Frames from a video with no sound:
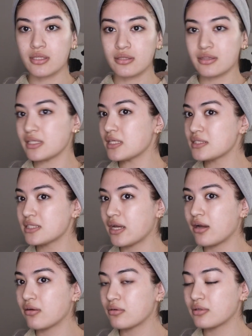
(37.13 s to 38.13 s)
this is
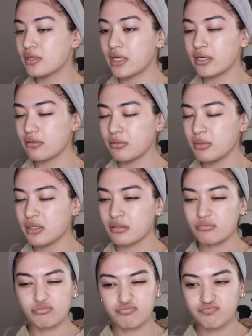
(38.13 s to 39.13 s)
how I do my makeup.
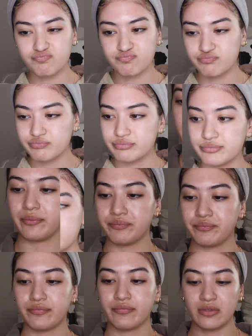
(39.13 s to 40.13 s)
Okay.
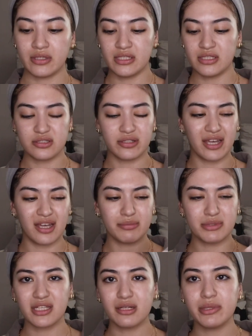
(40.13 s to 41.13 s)
So yeah, I'm
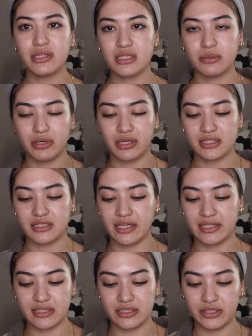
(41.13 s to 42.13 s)
just gonna be using products that I
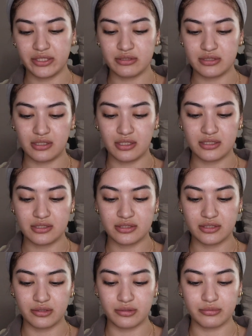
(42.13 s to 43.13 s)
tend to use a lot.
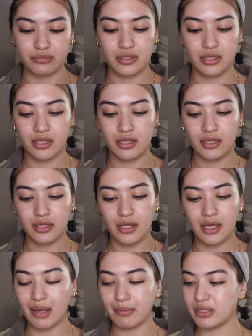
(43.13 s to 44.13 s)
So
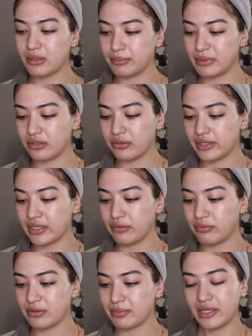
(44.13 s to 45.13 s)
I'm gonna be going in
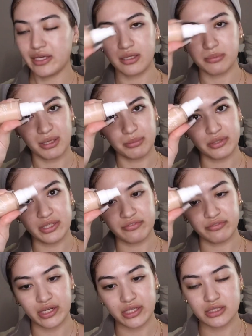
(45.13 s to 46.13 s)
with my ColourPop Pretty
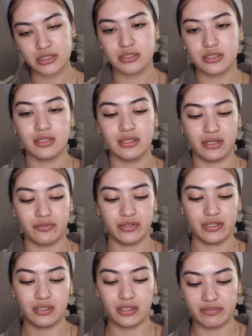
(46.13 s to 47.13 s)
Fresh. I
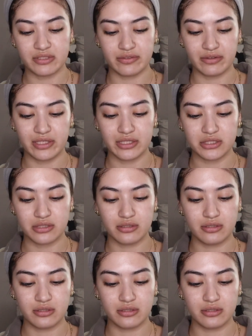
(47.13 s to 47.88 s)
freaking love this foundation.